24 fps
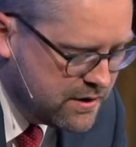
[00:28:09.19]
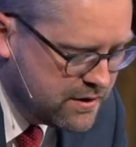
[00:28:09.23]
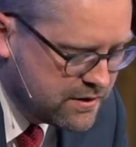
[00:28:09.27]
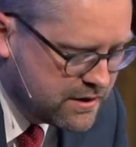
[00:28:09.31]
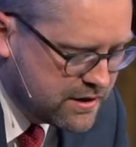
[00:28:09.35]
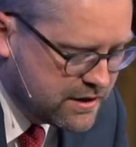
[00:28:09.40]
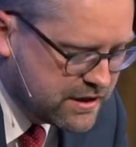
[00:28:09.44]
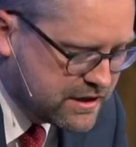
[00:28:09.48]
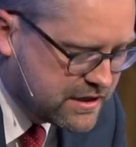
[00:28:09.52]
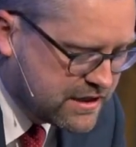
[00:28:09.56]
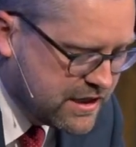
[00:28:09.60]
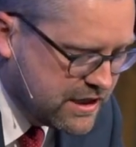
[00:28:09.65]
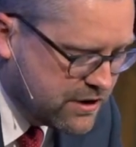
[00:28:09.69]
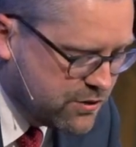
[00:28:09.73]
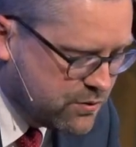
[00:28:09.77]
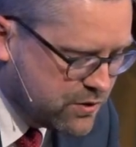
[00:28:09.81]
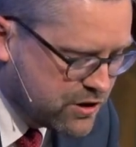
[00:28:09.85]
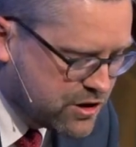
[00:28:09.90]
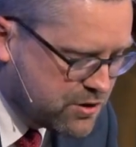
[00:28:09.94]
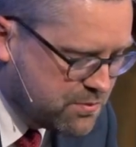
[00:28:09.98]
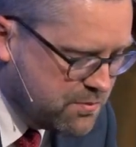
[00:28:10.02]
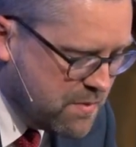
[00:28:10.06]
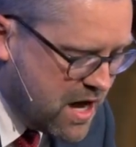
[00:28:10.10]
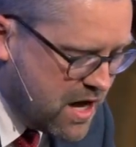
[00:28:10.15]
the
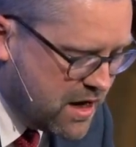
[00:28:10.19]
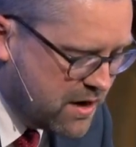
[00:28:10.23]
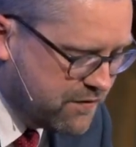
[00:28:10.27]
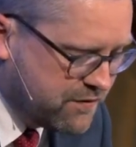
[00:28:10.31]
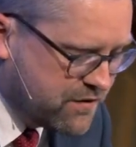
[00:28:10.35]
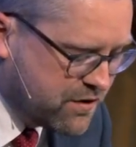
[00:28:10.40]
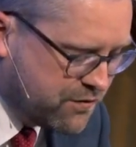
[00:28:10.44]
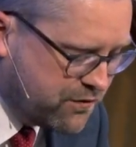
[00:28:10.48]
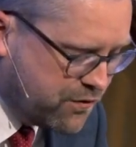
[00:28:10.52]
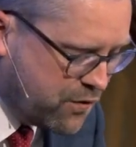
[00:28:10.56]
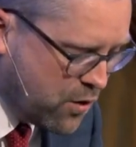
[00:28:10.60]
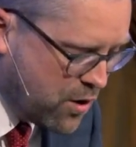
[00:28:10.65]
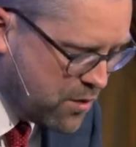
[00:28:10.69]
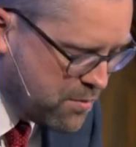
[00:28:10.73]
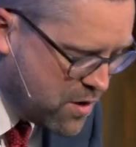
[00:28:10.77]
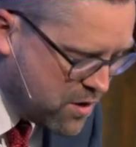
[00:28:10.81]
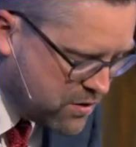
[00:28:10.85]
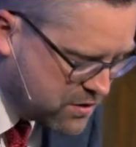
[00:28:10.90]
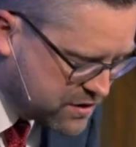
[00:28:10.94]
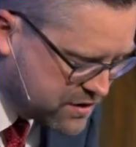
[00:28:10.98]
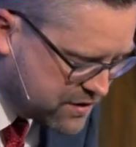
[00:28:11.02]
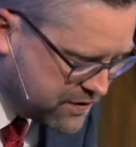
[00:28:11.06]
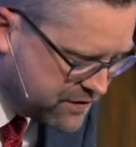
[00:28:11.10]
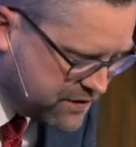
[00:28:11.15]
distinguished men of the
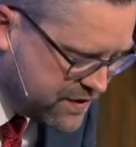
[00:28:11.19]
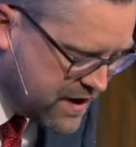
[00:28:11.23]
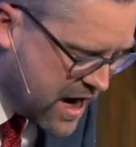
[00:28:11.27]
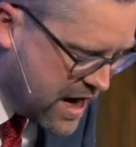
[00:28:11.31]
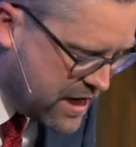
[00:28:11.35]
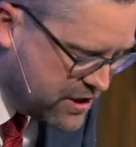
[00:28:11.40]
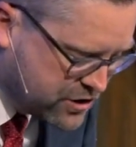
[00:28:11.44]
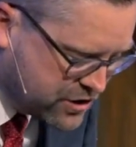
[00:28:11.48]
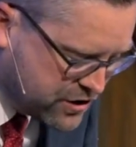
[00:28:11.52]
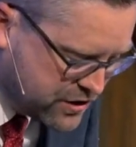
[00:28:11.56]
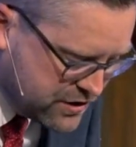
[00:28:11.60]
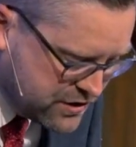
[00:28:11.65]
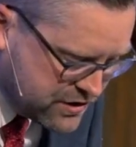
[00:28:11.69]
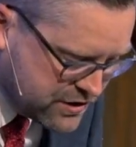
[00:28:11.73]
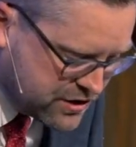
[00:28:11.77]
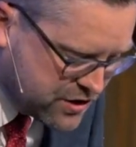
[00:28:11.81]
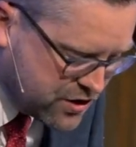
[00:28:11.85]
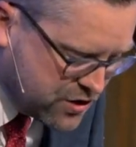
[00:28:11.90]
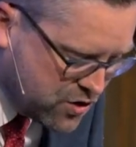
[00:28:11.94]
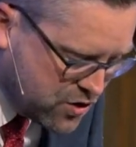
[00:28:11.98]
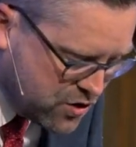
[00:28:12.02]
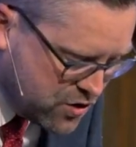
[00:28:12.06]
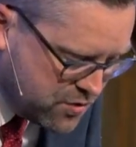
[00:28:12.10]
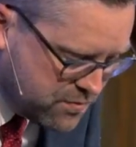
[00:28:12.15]
foremost of nations
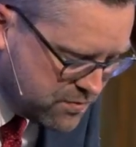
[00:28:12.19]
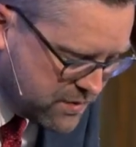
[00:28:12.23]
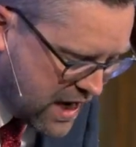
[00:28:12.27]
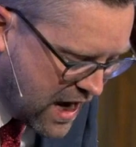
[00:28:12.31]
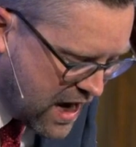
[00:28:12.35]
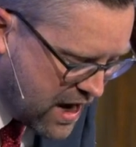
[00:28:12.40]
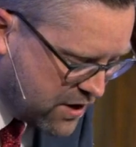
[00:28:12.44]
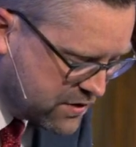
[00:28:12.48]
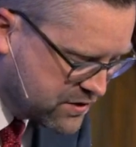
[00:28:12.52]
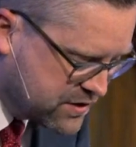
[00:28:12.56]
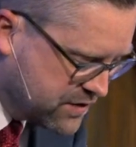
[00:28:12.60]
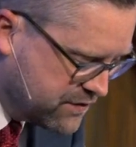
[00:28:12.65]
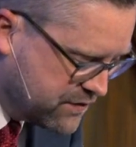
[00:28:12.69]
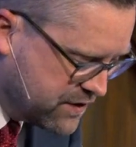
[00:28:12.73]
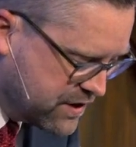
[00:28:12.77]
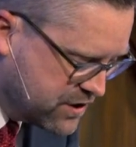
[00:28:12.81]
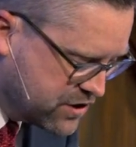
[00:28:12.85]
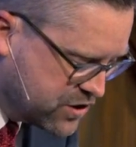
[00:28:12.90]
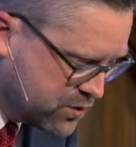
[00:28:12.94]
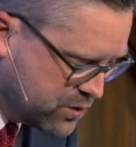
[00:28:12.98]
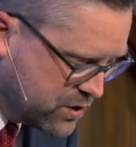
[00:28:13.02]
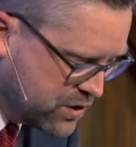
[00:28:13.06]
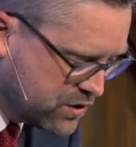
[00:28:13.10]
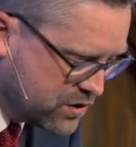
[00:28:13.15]
to whom the house of
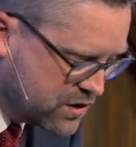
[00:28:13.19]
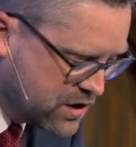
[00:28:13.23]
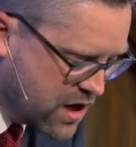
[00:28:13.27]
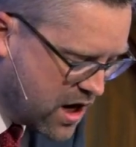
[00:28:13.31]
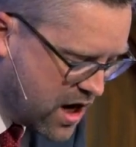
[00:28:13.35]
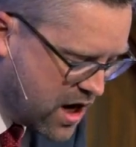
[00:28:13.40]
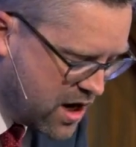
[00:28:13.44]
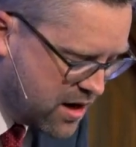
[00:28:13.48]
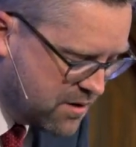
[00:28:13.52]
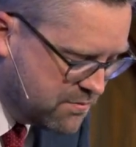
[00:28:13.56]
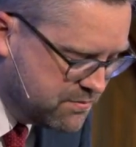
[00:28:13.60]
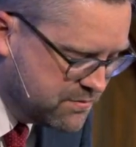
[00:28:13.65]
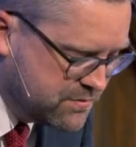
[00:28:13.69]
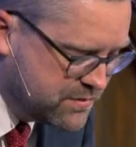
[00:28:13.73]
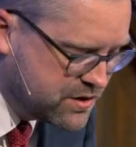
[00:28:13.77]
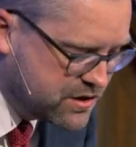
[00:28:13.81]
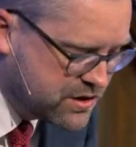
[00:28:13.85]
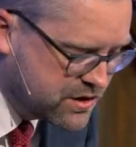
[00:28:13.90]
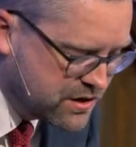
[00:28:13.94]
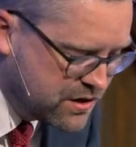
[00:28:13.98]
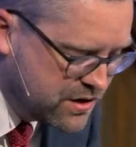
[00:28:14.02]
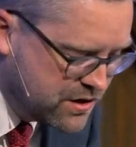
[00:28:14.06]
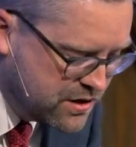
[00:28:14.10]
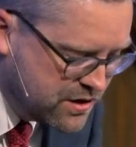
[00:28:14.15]
Israel
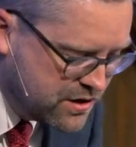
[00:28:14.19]
comes.